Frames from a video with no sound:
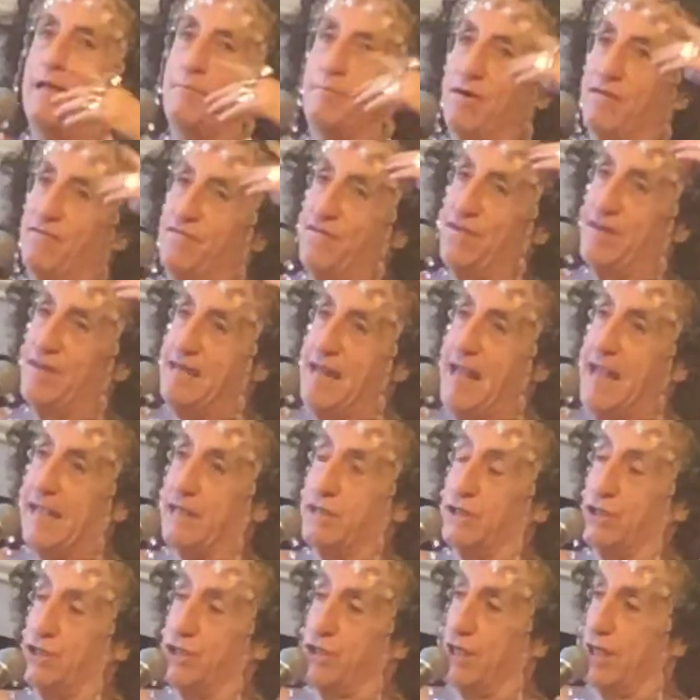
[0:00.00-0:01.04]
But for
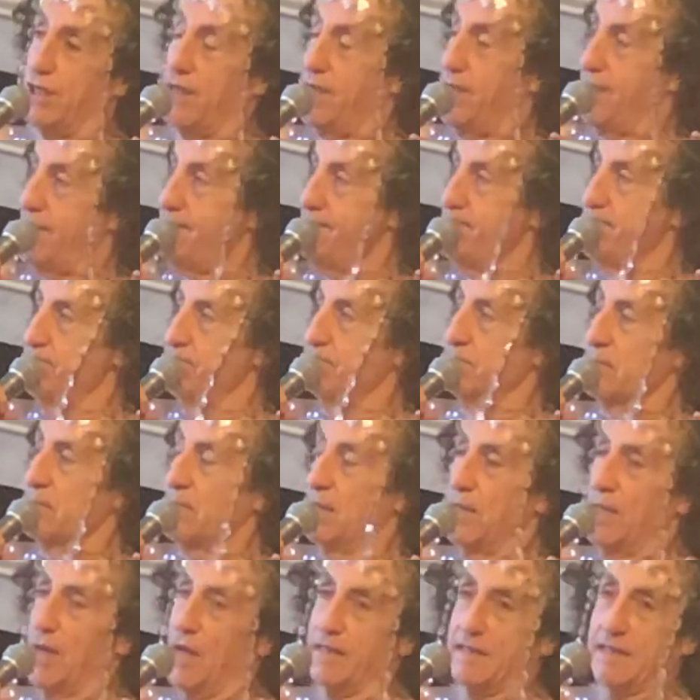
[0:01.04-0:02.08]
next year,
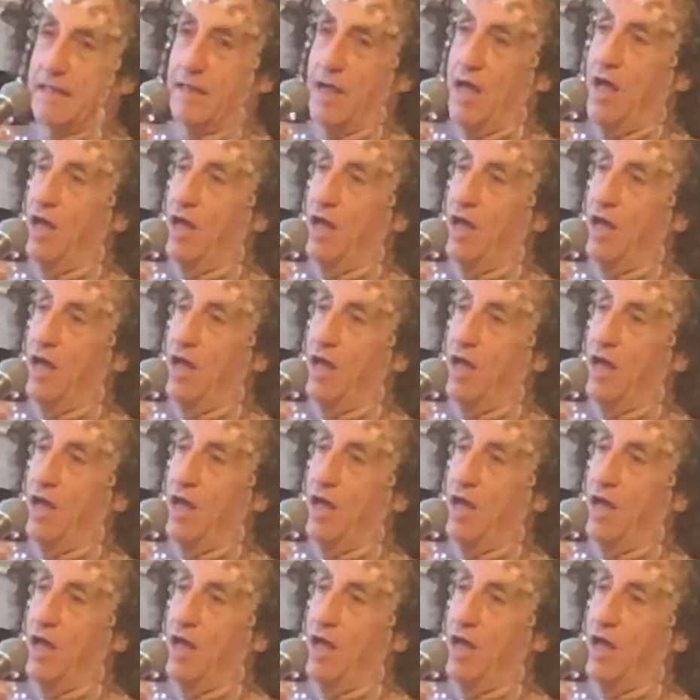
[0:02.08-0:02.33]
I think